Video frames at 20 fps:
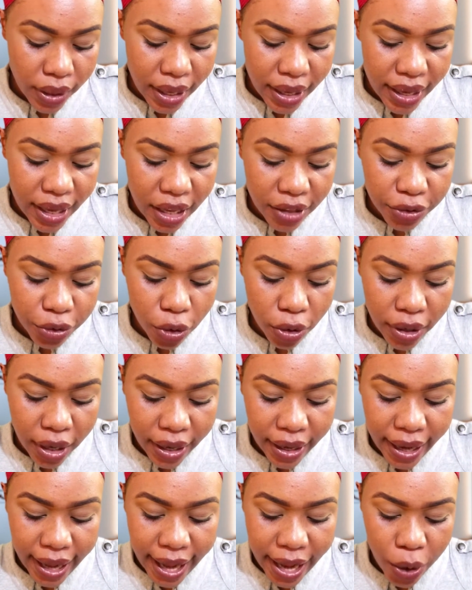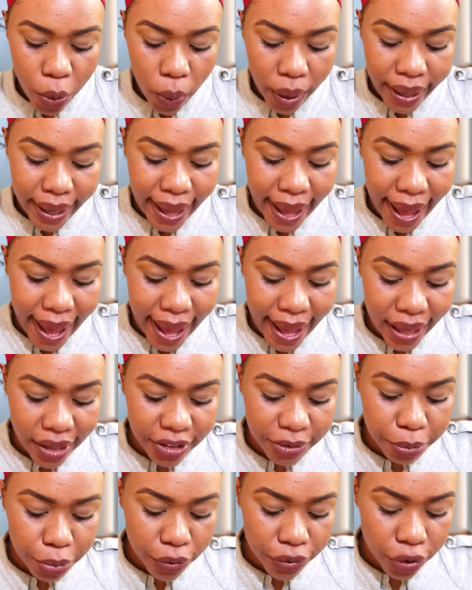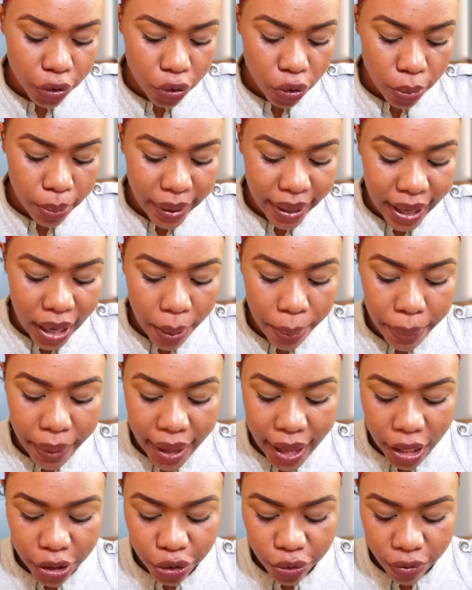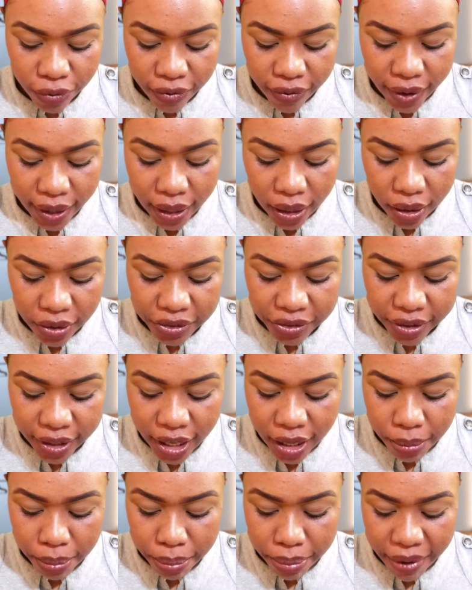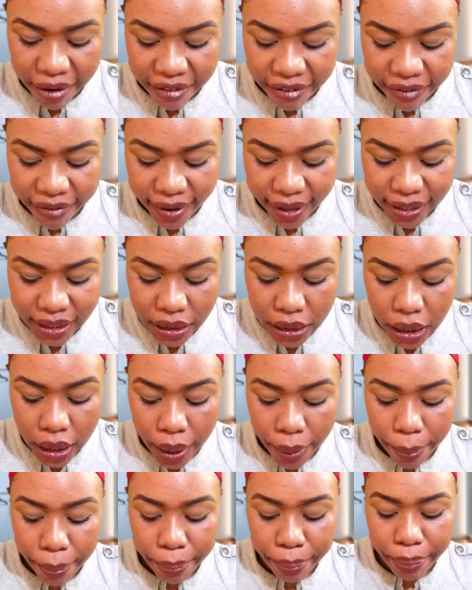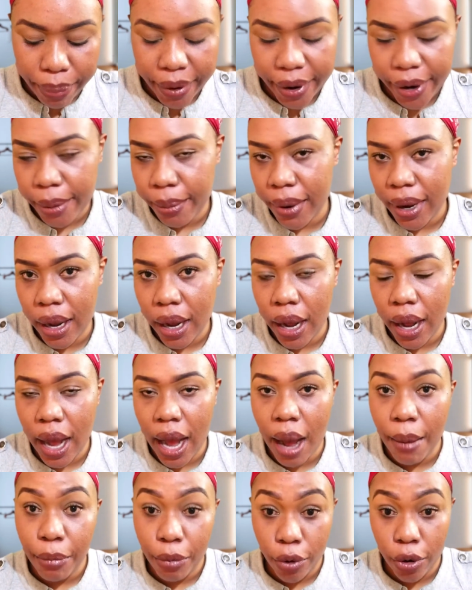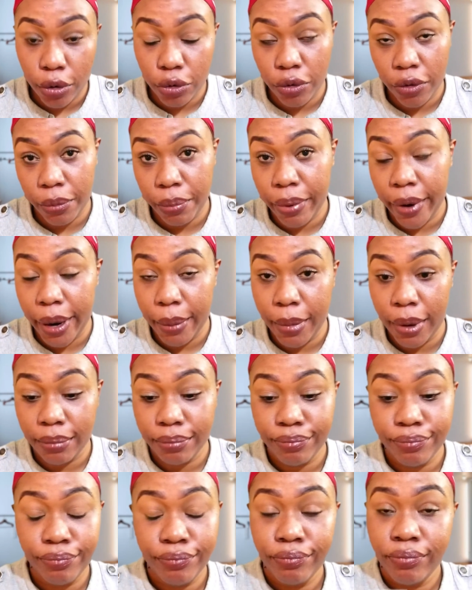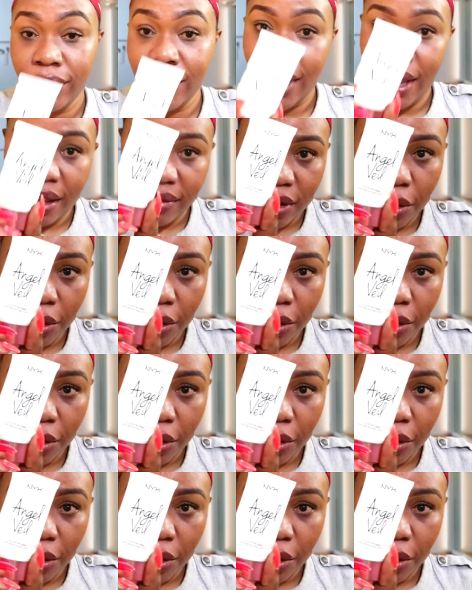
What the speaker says: it's called an NYX Professional Makeup Angel Veil Skin Perfecting Primer. I'm going to the primer. It's a